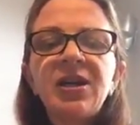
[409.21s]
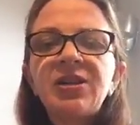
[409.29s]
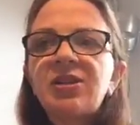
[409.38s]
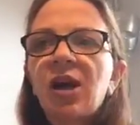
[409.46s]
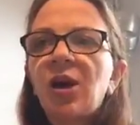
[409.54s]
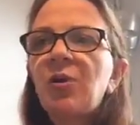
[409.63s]

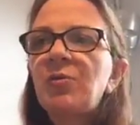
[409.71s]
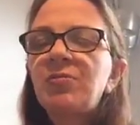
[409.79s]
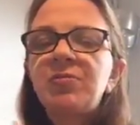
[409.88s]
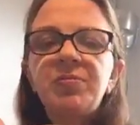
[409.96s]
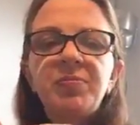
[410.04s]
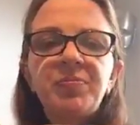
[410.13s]
So
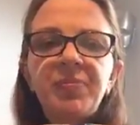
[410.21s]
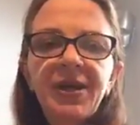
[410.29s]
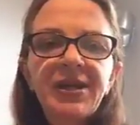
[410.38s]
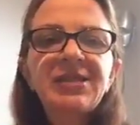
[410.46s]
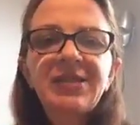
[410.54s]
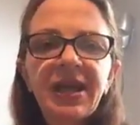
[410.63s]

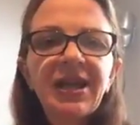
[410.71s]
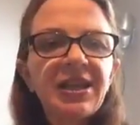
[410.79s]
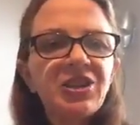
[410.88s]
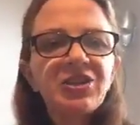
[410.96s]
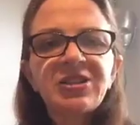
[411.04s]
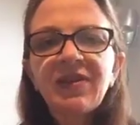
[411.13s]
biggest thing
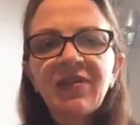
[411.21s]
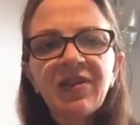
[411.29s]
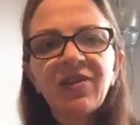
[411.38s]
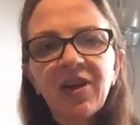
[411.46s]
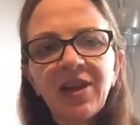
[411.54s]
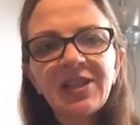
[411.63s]
is your
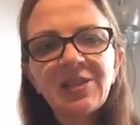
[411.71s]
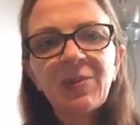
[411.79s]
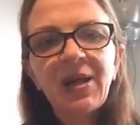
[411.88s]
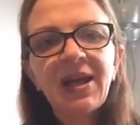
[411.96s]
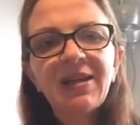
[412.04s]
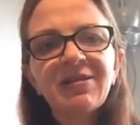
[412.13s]
70-30
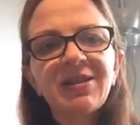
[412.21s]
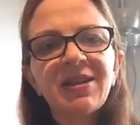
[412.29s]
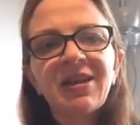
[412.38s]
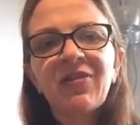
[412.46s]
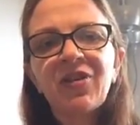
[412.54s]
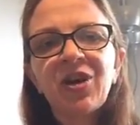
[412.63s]
split, to
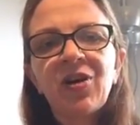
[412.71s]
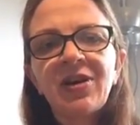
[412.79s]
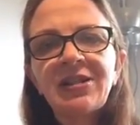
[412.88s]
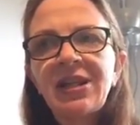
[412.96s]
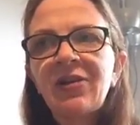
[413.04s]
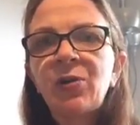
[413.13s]
give you an
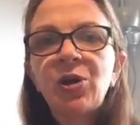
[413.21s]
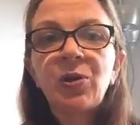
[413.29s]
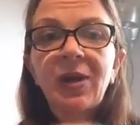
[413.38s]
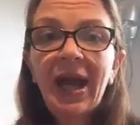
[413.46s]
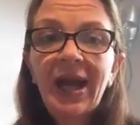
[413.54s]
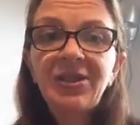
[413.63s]
idea of what you
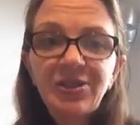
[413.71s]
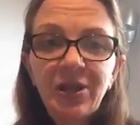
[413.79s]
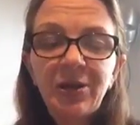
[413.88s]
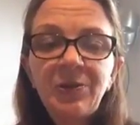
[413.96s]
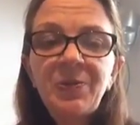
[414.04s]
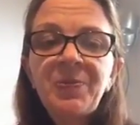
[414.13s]
can do.